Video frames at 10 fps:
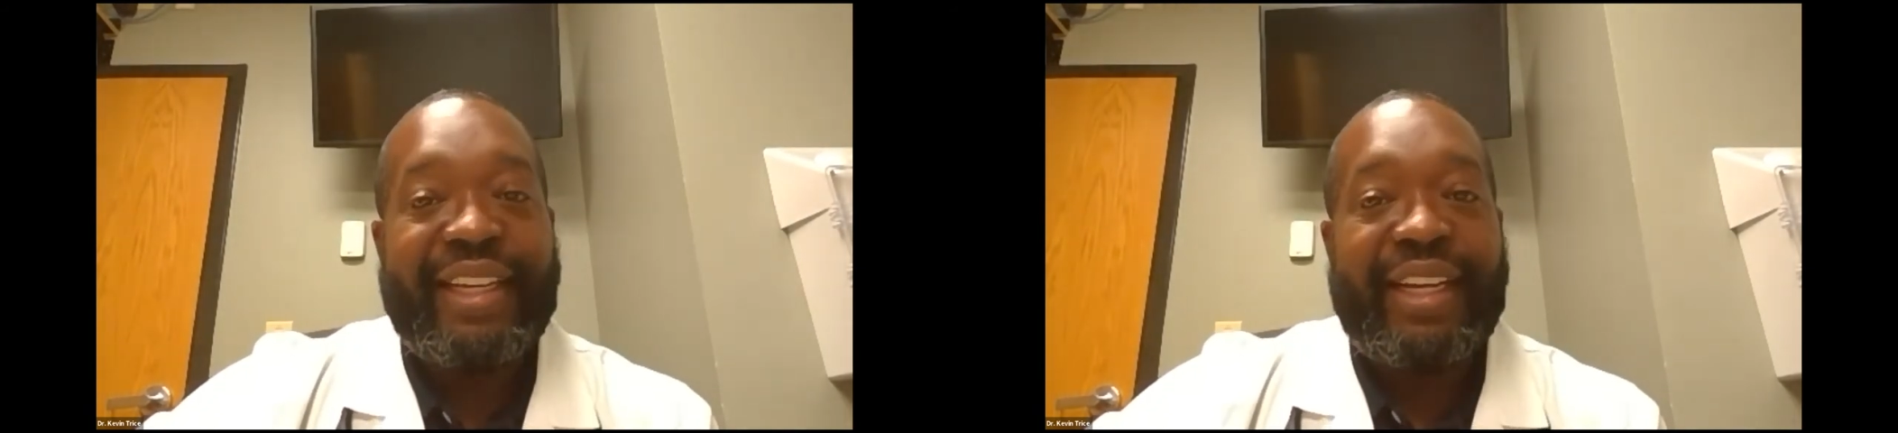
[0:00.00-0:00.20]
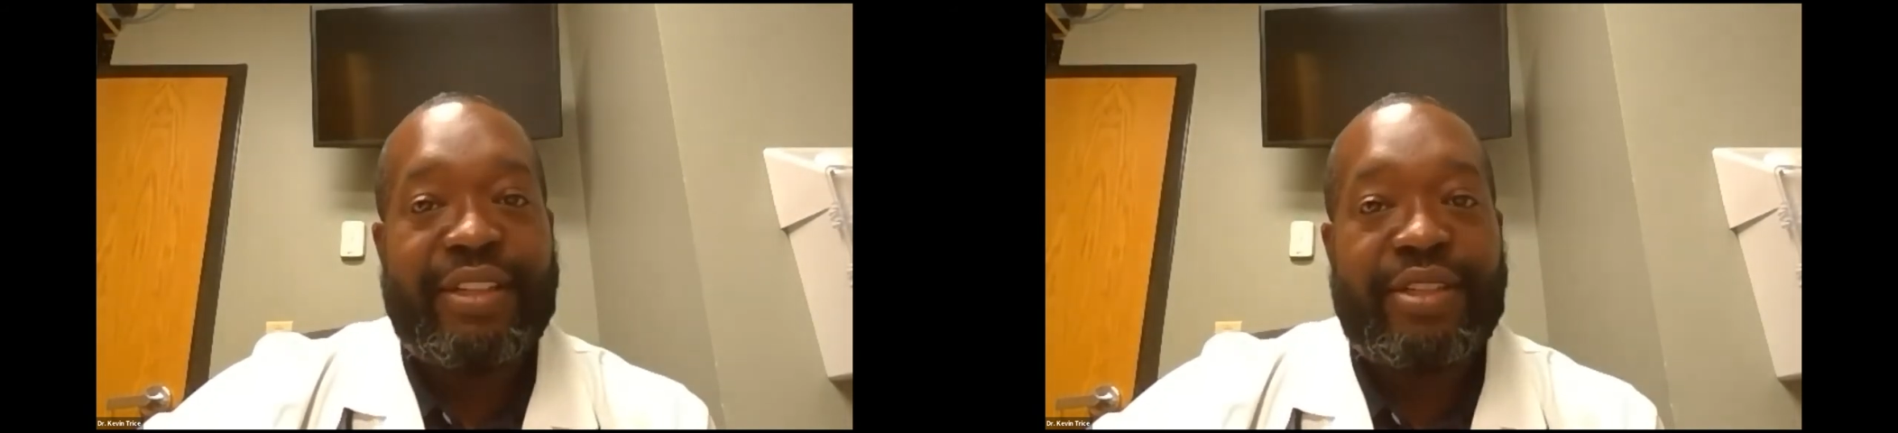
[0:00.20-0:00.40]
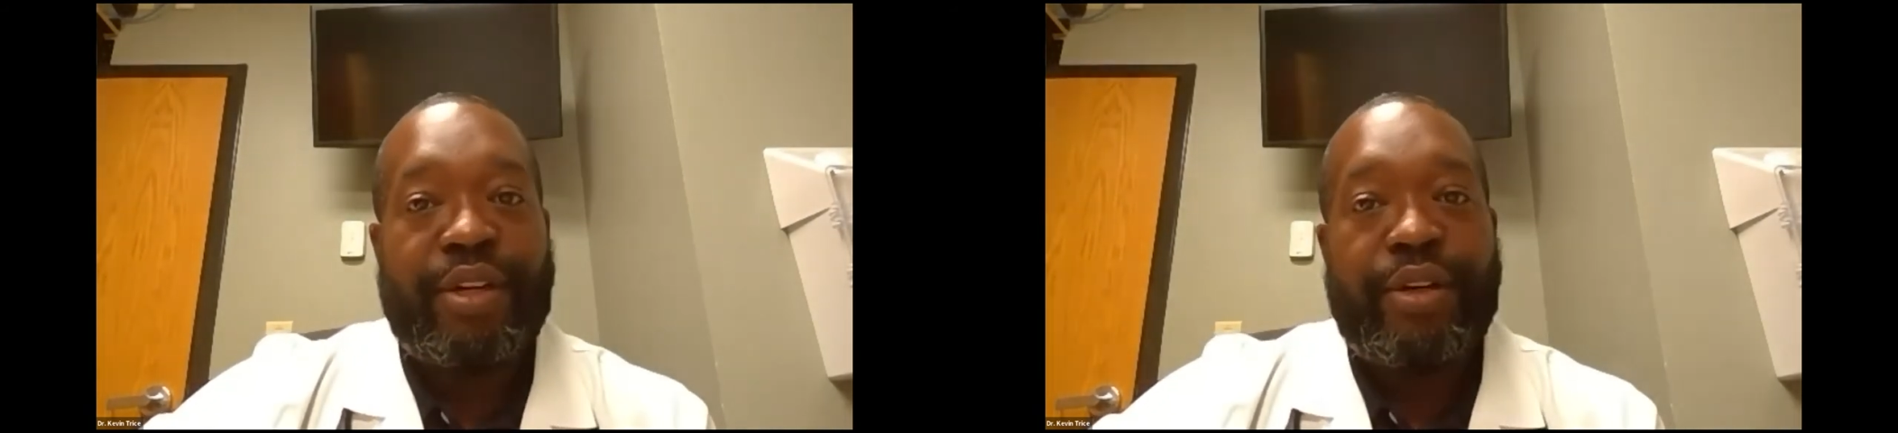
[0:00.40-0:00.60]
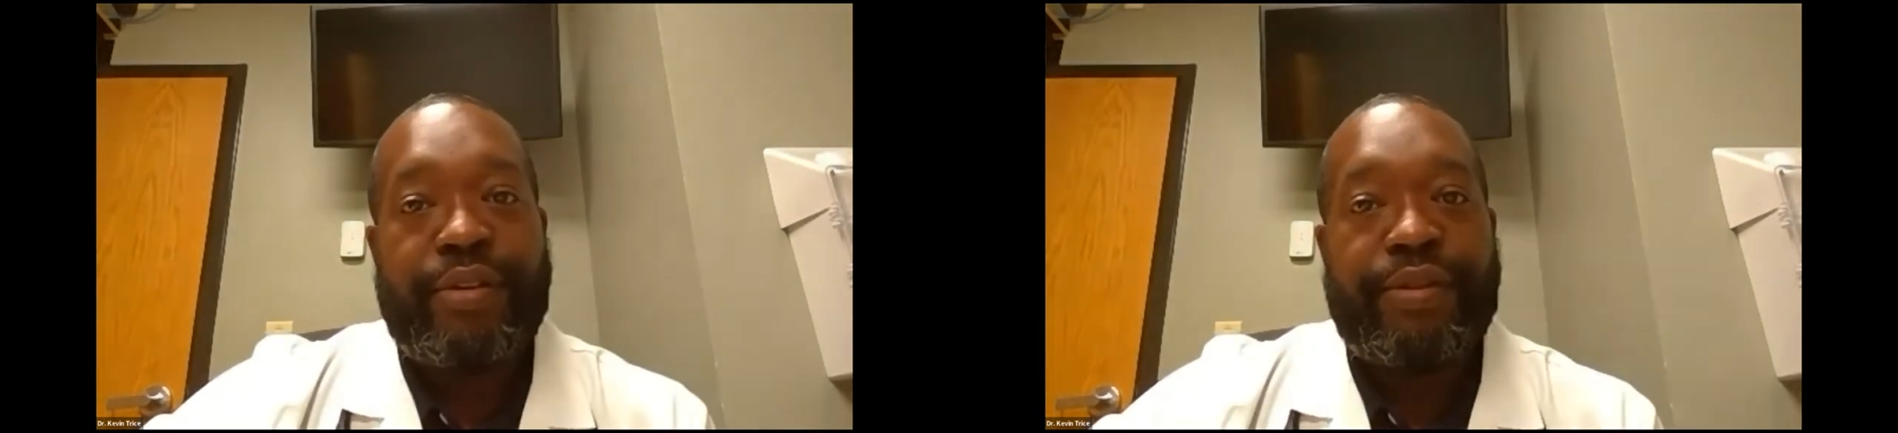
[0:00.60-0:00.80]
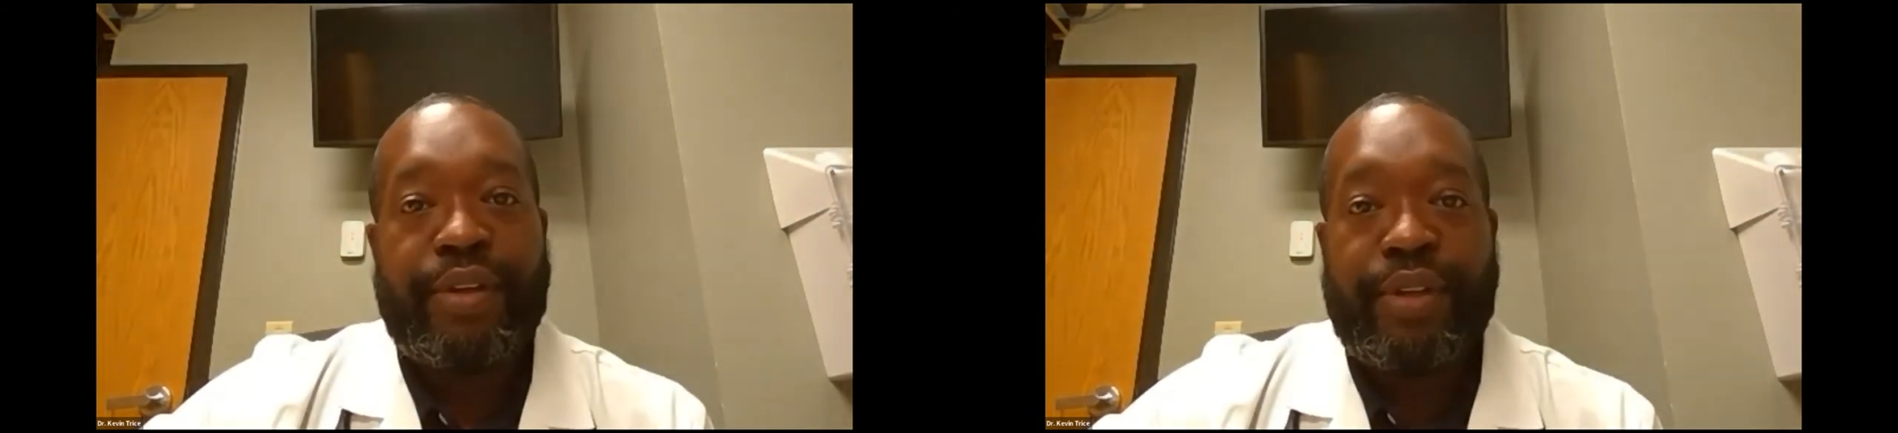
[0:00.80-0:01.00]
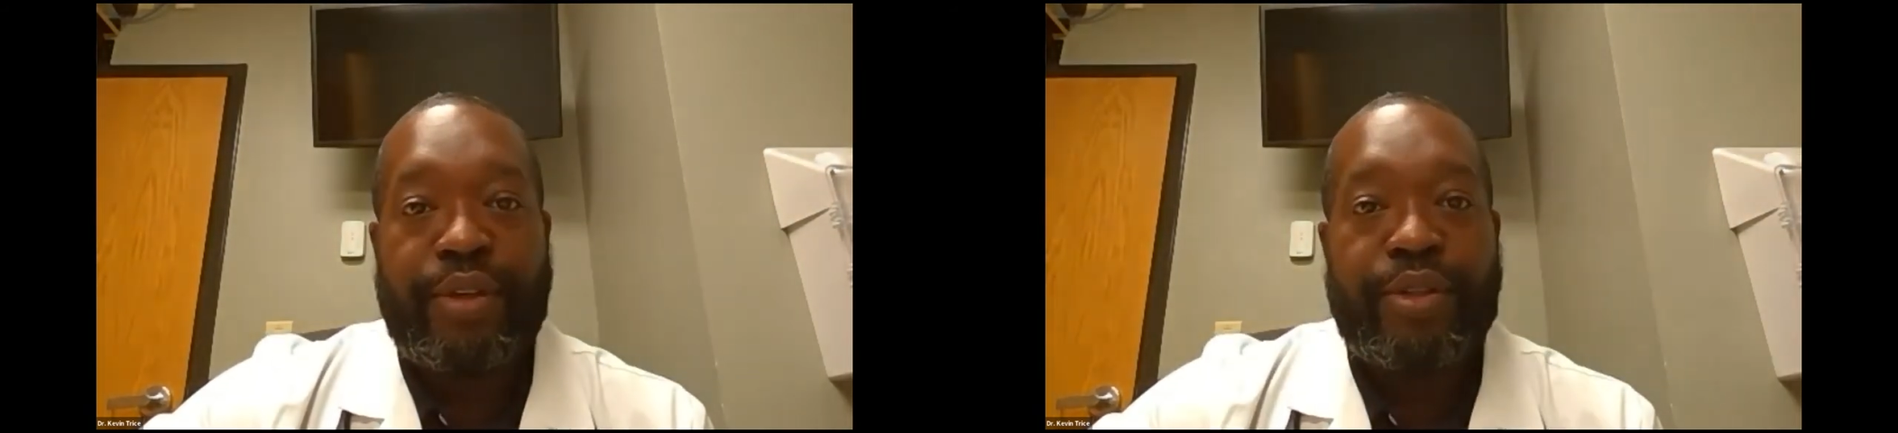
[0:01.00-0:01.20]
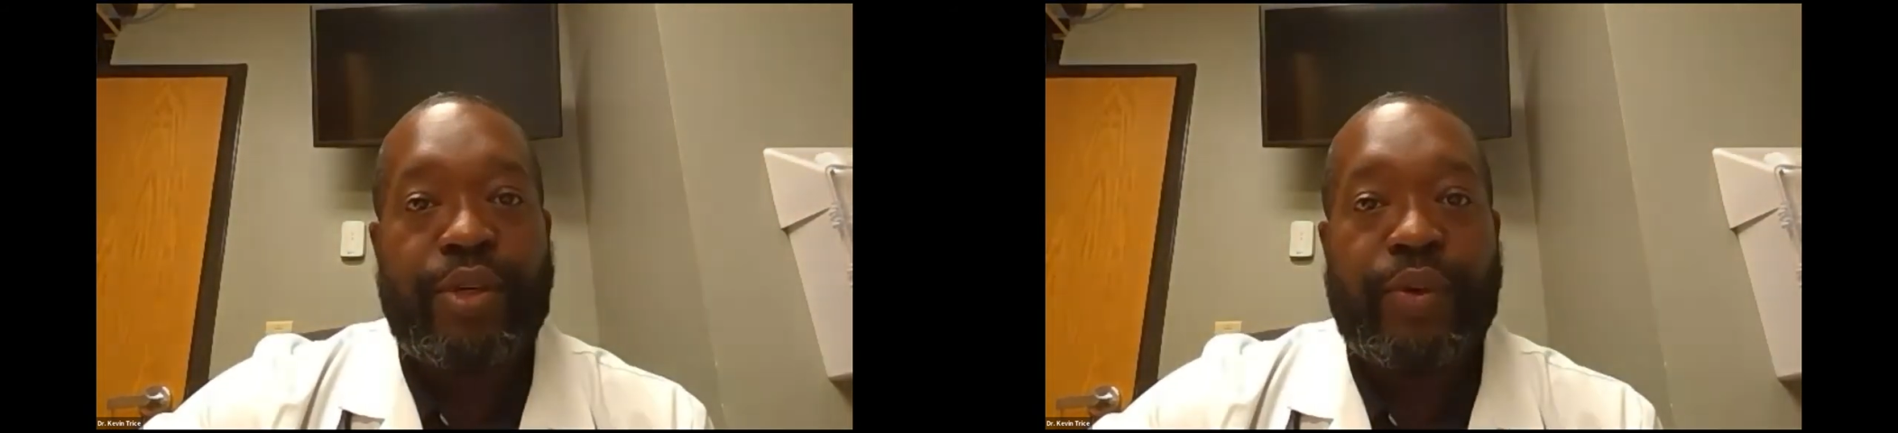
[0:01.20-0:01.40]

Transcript: And so for those who